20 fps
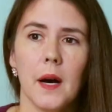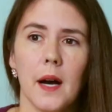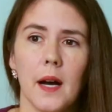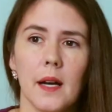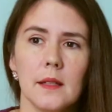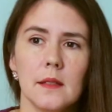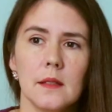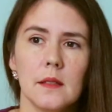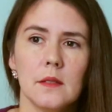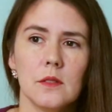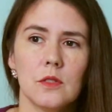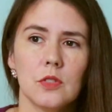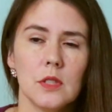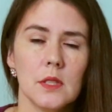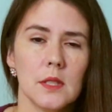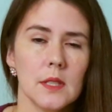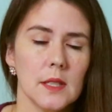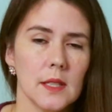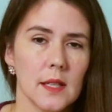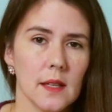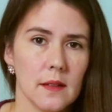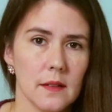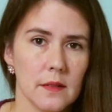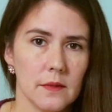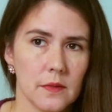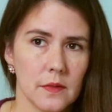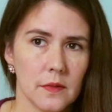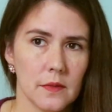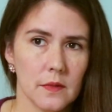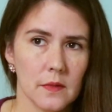but she didn't
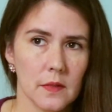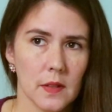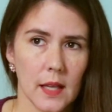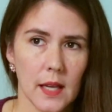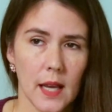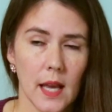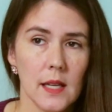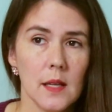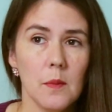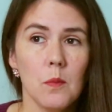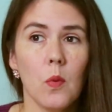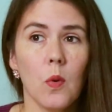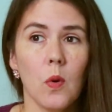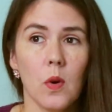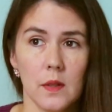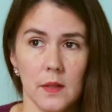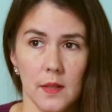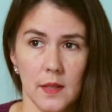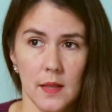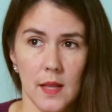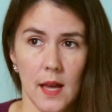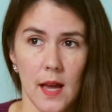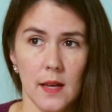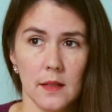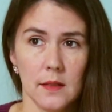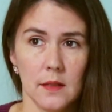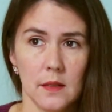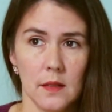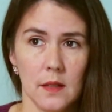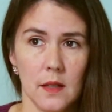give like any more than that.
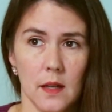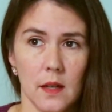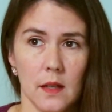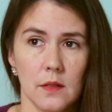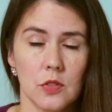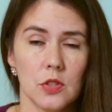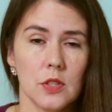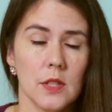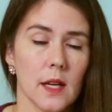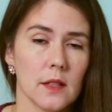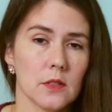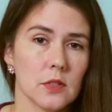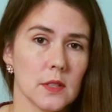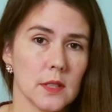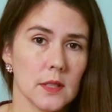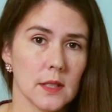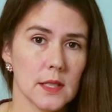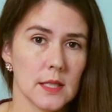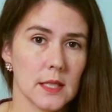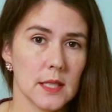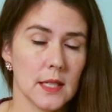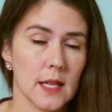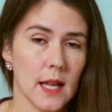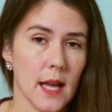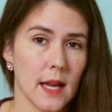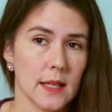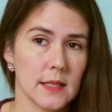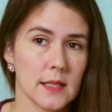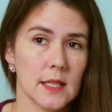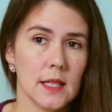She actually listed it
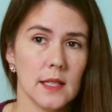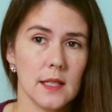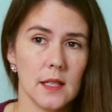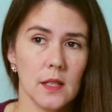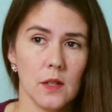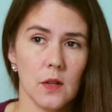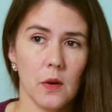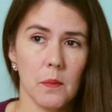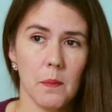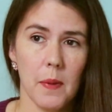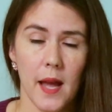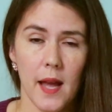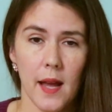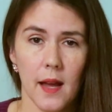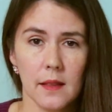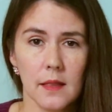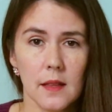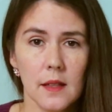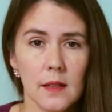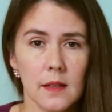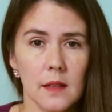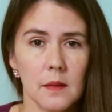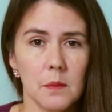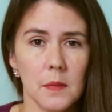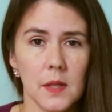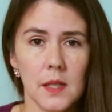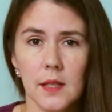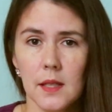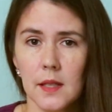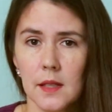as idiopathic,
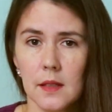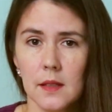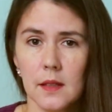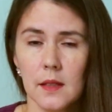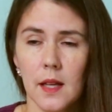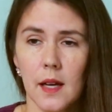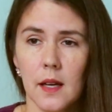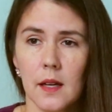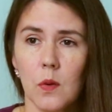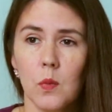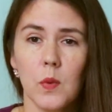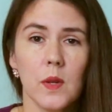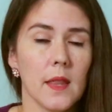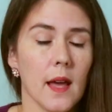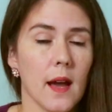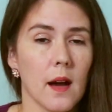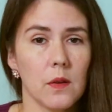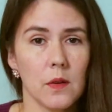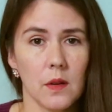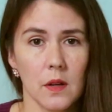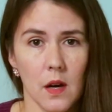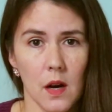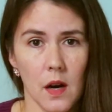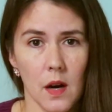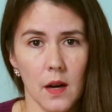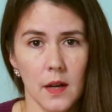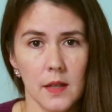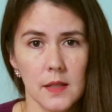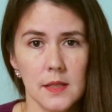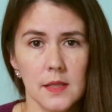meaning like without a
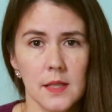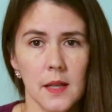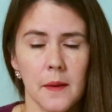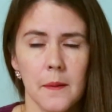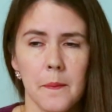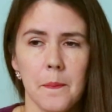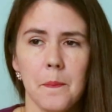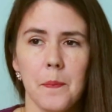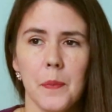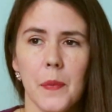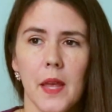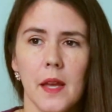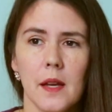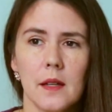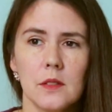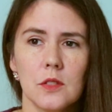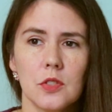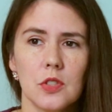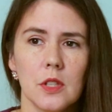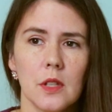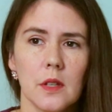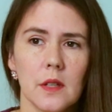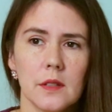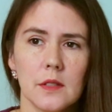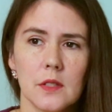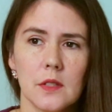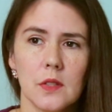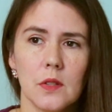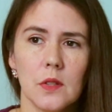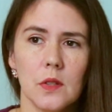cause. And she
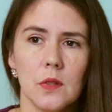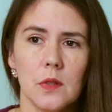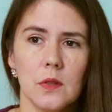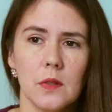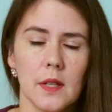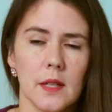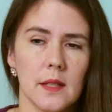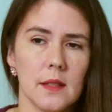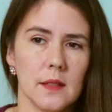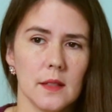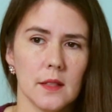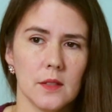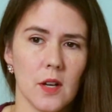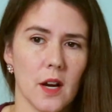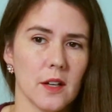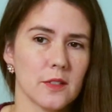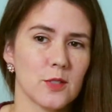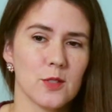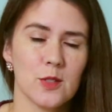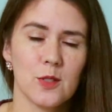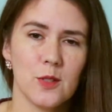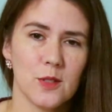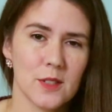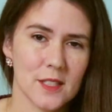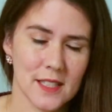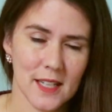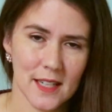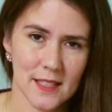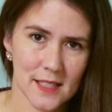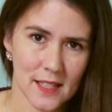also, in the doctor's
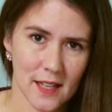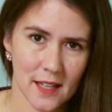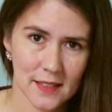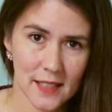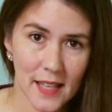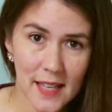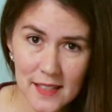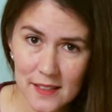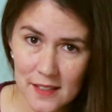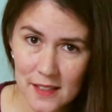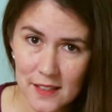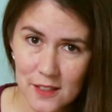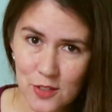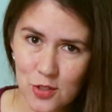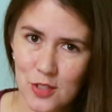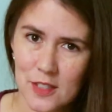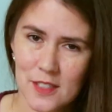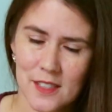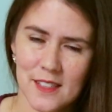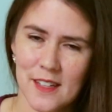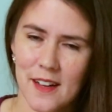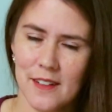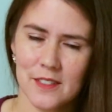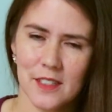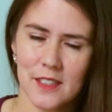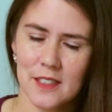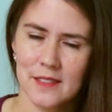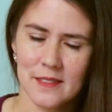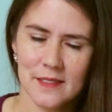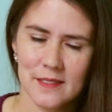notes that I saw later, she did
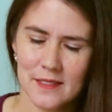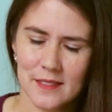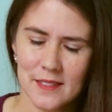never